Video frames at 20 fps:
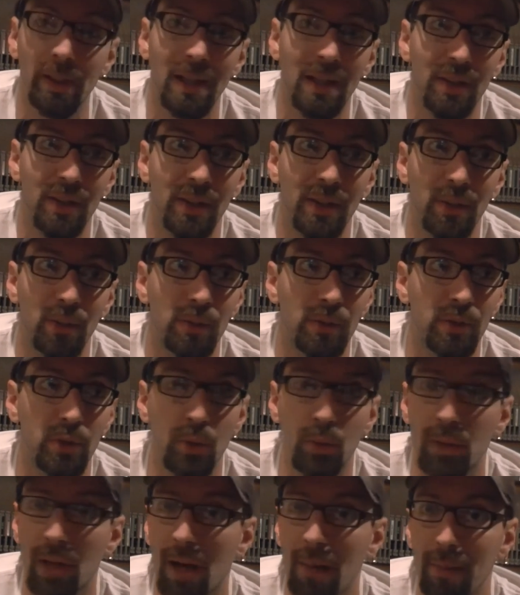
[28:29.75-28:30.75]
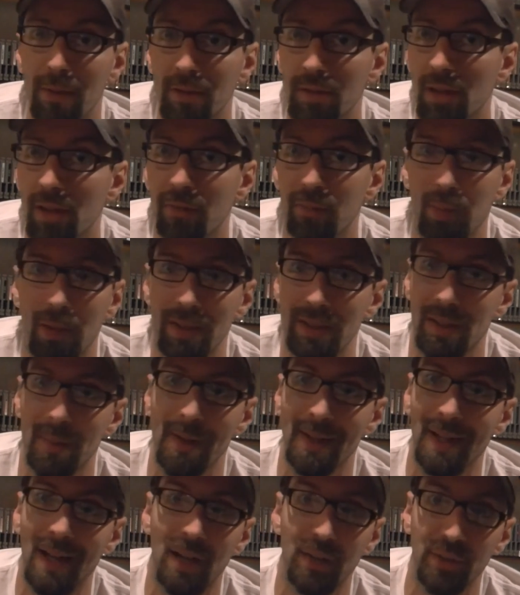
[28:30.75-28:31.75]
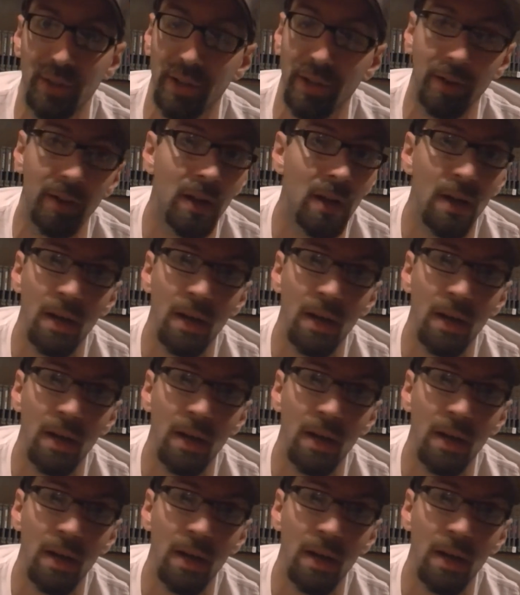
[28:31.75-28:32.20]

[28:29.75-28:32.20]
i think there was two copies left by the time i got there